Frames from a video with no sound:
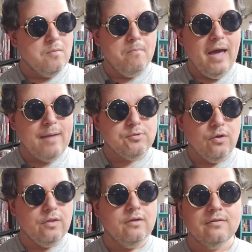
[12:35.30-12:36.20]
maps
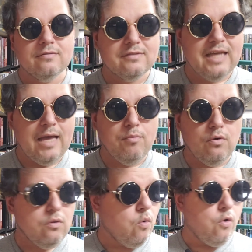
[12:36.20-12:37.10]
on the
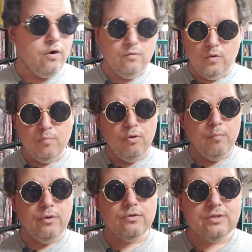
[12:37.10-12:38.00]
table, or when you pull
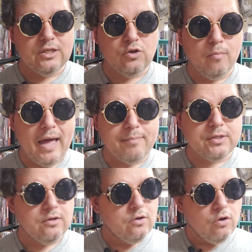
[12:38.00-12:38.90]
up one of those digital maps,